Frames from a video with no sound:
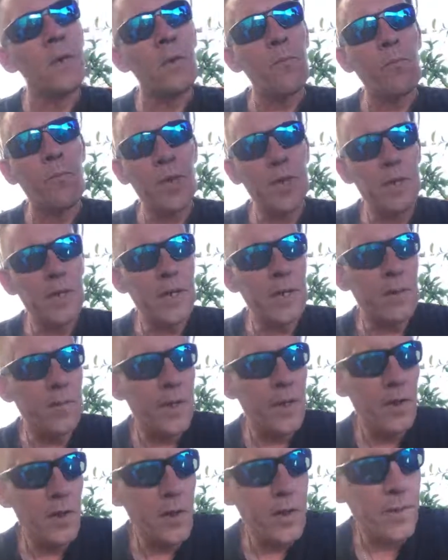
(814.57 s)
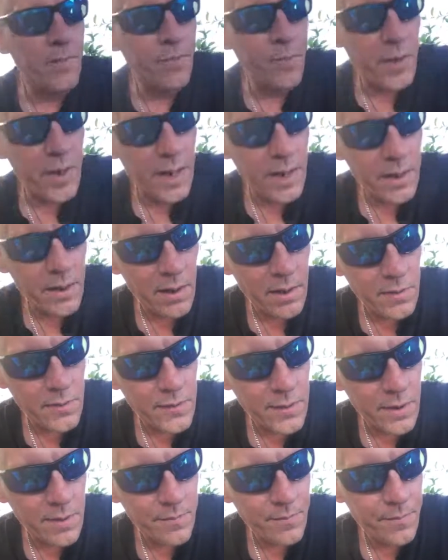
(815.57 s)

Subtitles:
But you need to be looking for that kind of stuff.